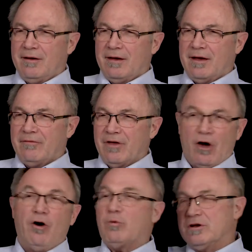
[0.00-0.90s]
And they
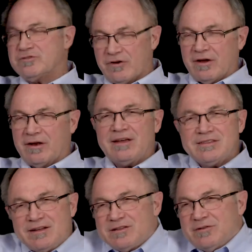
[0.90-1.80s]
all raised their hand. I
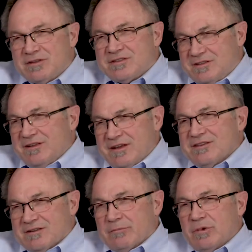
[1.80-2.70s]
said, it's silly,
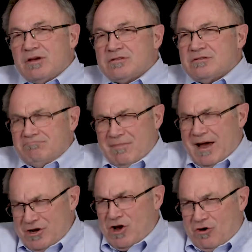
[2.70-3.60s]
isn't it? Because
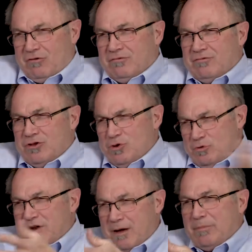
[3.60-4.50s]
I know you
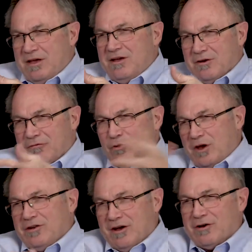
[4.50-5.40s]
would not be here if you
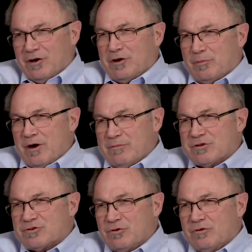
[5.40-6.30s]
had not gone to
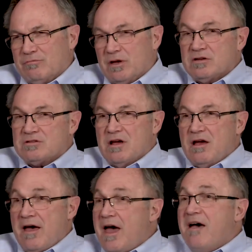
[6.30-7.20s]
primary school. Because
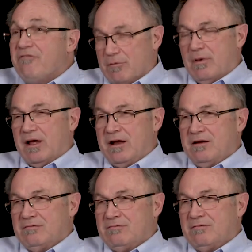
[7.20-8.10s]

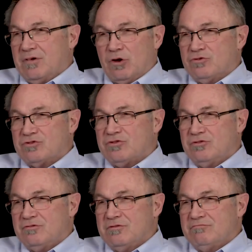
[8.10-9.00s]
everybody goes
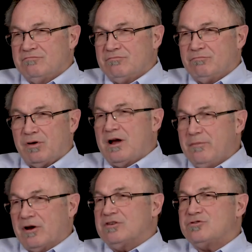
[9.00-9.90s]
to
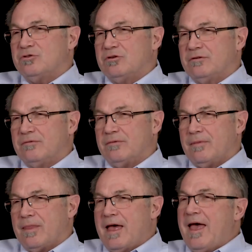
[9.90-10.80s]
primary school.
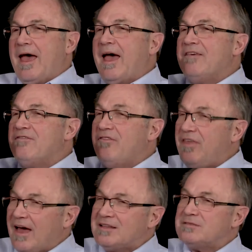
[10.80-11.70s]
And
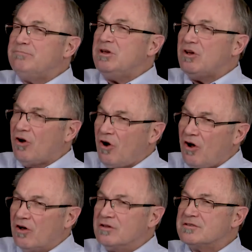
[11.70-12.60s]
that's
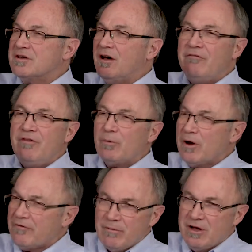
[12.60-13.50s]
because of the
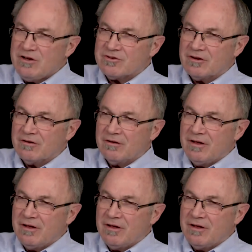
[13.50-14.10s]
Reformation.